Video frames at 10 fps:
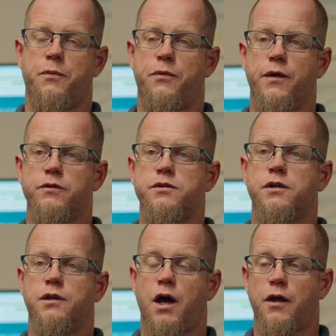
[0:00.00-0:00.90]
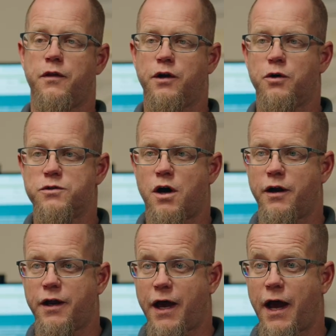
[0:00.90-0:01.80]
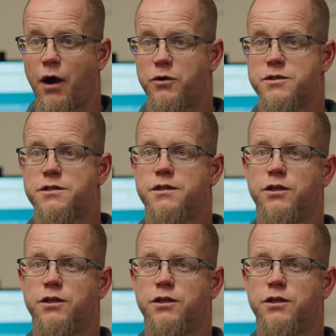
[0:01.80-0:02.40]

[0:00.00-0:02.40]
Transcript: There's a lot that goes on in a house.